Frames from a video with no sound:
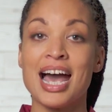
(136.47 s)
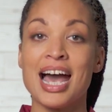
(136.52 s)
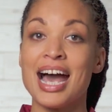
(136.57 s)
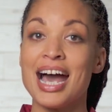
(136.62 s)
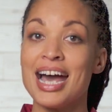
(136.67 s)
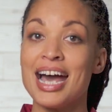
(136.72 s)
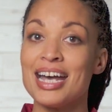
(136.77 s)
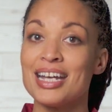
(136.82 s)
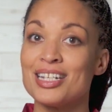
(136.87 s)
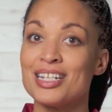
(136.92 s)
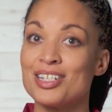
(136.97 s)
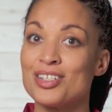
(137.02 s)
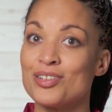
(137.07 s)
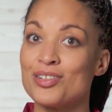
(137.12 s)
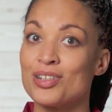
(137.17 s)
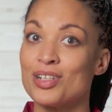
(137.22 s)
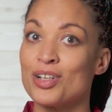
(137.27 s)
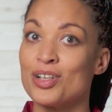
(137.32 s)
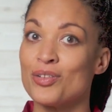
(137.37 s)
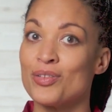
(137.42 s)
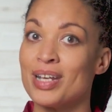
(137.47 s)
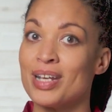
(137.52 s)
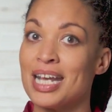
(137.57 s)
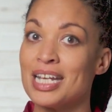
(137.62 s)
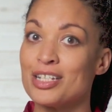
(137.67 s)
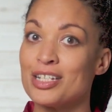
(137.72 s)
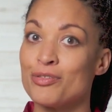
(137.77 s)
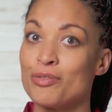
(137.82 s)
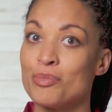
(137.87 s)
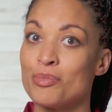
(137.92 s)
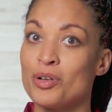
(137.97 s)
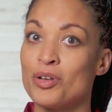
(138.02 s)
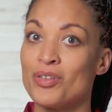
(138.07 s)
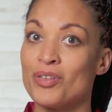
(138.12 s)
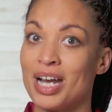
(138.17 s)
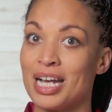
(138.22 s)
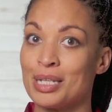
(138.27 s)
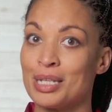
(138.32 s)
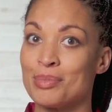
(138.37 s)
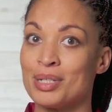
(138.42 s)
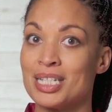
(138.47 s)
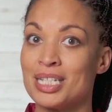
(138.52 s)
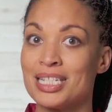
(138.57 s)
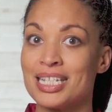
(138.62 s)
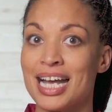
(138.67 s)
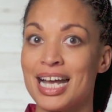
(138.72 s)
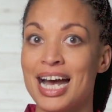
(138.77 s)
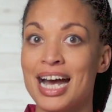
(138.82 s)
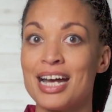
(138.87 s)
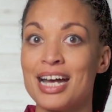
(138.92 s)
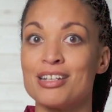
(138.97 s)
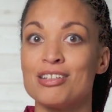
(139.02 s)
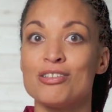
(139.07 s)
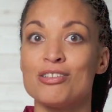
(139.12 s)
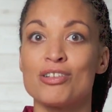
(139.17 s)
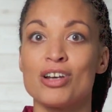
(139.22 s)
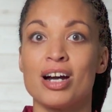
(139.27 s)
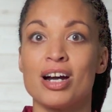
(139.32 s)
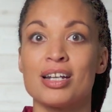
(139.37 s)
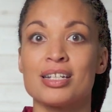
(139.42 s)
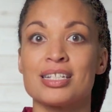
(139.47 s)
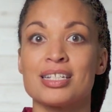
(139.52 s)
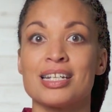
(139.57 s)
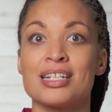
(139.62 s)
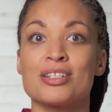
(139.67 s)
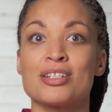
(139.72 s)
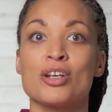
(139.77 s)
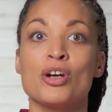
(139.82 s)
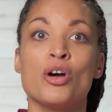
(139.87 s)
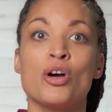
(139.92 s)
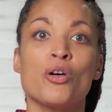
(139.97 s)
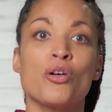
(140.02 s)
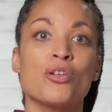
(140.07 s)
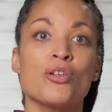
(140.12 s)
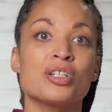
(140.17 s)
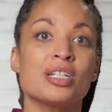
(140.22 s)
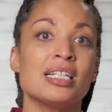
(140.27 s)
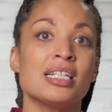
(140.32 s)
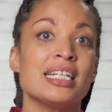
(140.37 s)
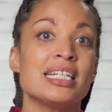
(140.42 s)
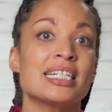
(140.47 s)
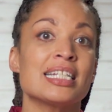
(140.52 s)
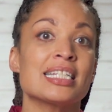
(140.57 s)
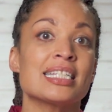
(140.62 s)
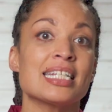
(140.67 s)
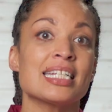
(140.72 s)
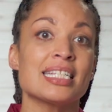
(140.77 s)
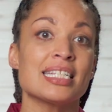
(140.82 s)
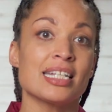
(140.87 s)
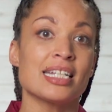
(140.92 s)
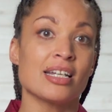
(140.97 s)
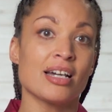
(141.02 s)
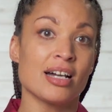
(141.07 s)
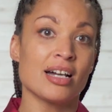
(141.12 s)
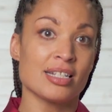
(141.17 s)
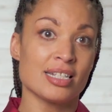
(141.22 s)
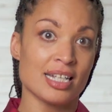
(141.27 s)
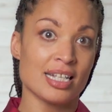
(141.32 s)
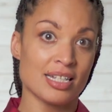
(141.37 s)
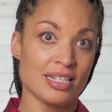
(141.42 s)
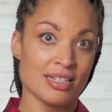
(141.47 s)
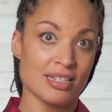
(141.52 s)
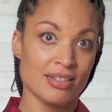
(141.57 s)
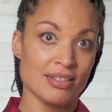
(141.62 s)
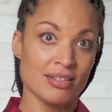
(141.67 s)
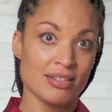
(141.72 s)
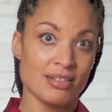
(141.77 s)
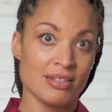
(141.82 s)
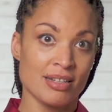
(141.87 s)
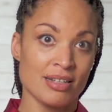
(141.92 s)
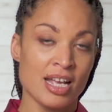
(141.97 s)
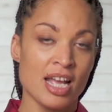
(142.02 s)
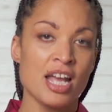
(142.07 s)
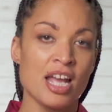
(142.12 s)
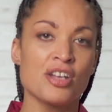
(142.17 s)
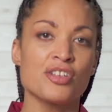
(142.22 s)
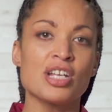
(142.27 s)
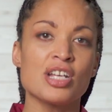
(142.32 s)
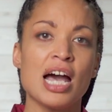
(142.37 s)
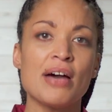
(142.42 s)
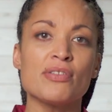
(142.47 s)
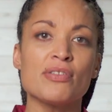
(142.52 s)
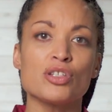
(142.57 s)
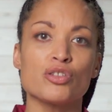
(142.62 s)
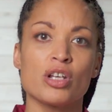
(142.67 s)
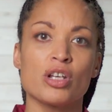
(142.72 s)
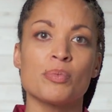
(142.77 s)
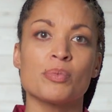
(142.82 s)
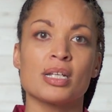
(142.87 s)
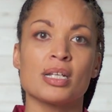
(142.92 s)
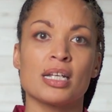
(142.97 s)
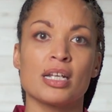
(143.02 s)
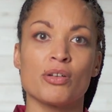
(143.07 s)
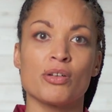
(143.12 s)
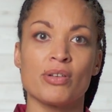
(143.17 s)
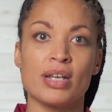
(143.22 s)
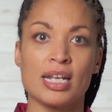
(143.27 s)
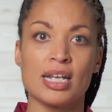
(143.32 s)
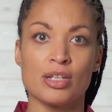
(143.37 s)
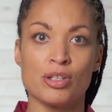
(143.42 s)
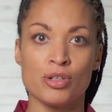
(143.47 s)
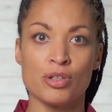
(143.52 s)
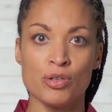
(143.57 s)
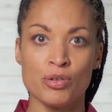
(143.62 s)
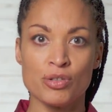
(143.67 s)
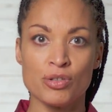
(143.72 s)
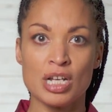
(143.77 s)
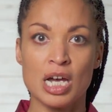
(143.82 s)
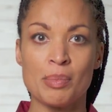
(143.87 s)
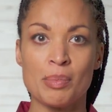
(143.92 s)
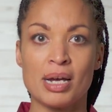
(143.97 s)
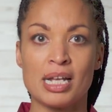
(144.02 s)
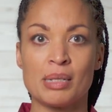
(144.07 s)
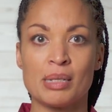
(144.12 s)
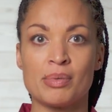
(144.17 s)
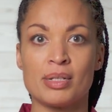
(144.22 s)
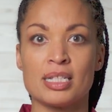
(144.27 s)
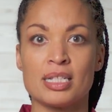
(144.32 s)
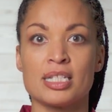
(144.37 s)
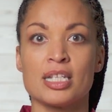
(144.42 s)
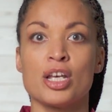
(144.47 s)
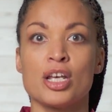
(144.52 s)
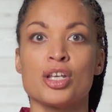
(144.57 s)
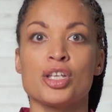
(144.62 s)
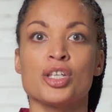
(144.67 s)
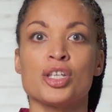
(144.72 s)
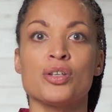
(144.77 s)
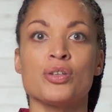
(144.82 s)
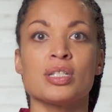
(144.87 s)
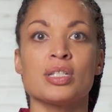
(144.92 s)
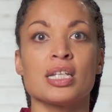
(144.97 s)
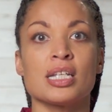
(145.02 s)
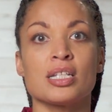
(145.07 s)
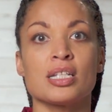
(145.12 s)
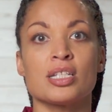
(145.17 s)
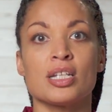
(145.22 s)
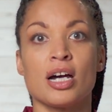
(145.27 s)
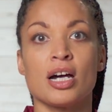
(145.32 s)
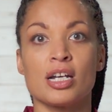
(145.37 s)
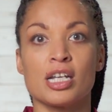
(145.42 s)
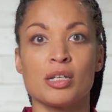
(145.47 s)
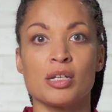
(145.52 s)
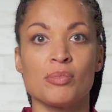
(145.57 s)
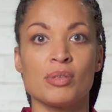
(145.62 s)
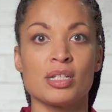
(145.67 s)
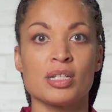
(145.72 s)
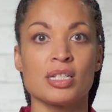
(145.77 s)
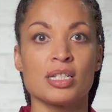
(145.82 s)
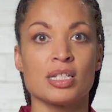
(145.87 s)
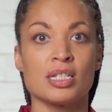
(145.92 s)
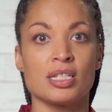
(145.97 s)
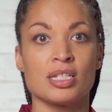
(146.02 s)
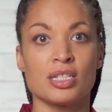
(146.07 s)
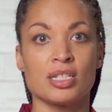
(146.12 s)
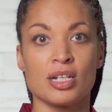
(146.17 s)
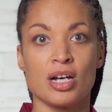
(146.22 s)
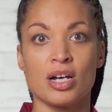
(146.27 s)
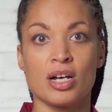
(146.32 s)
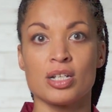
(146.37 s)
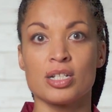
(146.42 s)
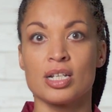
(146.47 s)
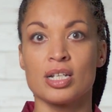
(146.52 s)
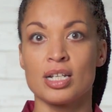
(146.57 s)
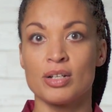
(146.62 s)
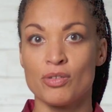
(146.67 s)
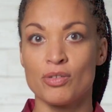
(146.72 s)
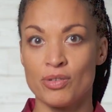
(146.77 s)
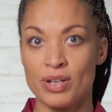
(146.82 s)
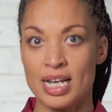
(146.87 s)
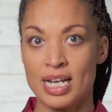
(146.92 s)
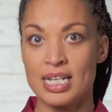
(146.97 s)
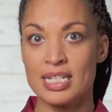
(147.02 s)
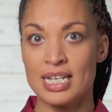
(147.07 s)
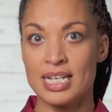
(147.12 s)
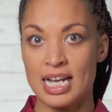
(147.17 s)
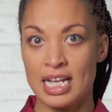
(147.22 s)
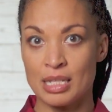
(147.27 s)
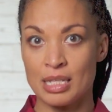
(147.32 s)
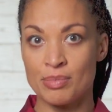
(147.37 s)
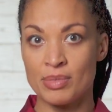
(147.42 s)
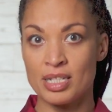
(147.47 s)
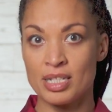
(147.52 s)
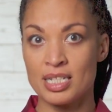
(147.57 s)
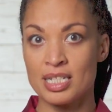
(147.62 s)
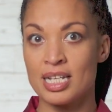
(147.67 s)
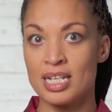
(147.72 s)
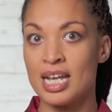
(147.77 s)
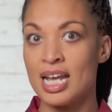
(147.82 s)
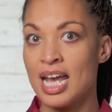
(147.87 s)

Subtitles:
And you can create and remove elements to add new content or delete existing content. JavaScript can create new DOM elements using document.createElement,